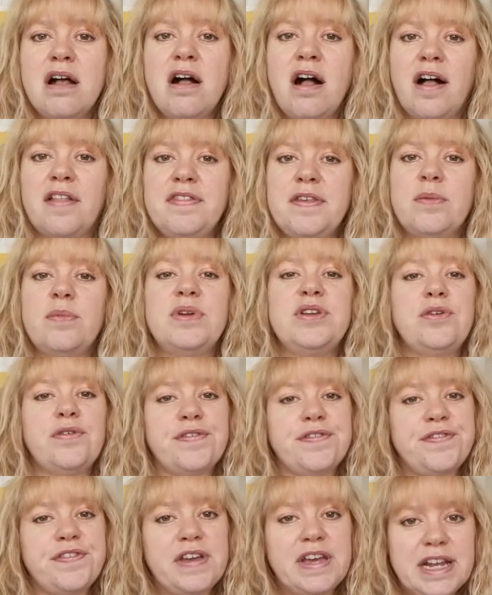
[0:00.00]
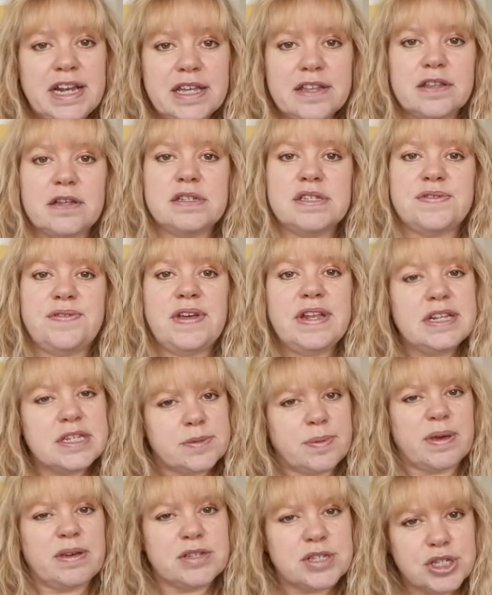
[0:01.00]
And then when you're feeling those feelings,
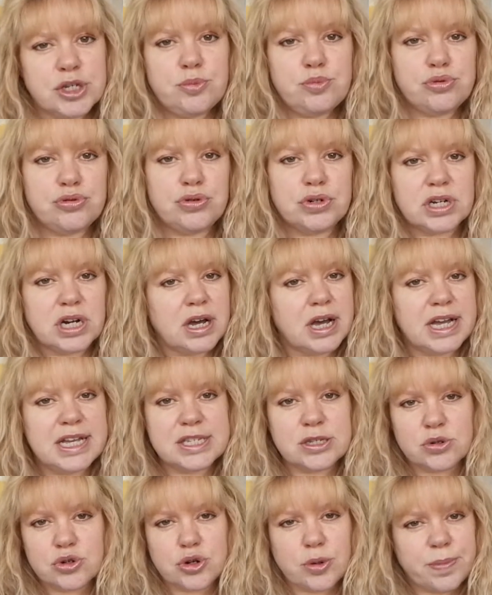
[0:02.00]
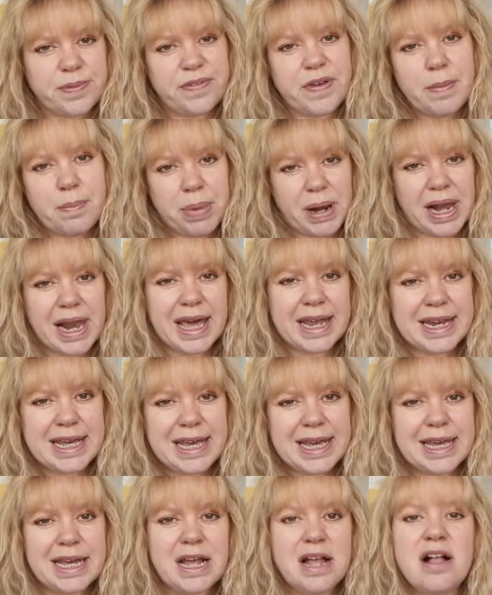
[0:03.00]
being super organised, on top of it,
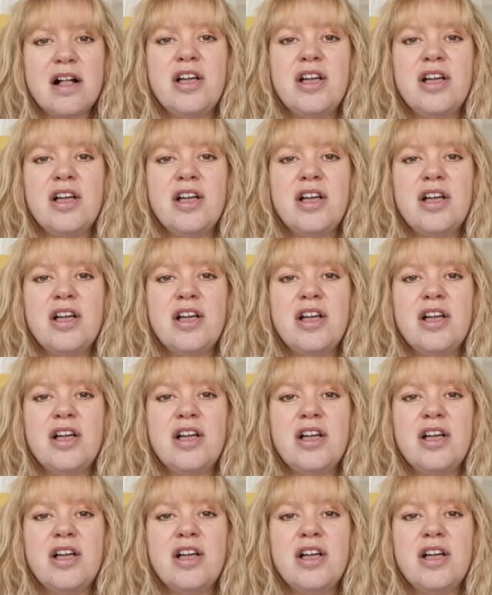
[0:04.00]
planning,